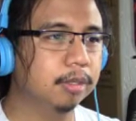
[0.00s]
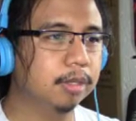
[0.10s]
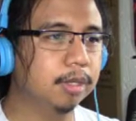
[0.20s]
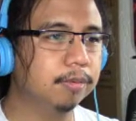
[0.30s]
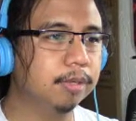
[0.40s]

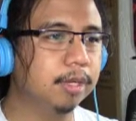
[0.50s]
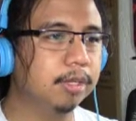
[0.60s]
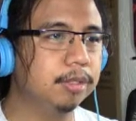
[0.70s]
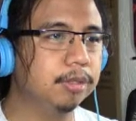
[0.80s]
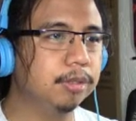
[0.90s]
Left
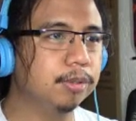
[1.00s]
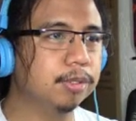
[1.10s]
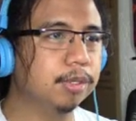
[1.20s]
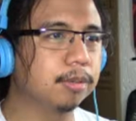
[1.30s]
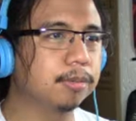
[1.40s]
click to
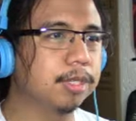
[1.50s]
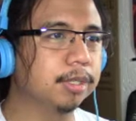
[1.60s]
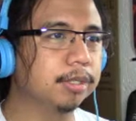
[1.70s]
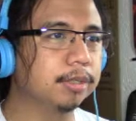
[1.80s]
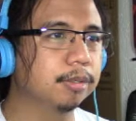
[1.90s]
use
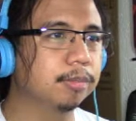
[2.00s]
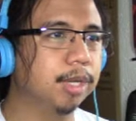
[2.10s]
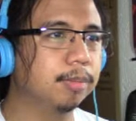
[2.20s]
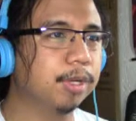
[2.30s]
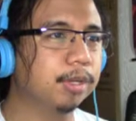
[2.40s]
object.
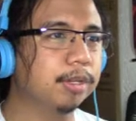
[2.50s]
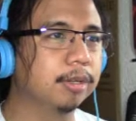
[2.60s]
Backpack.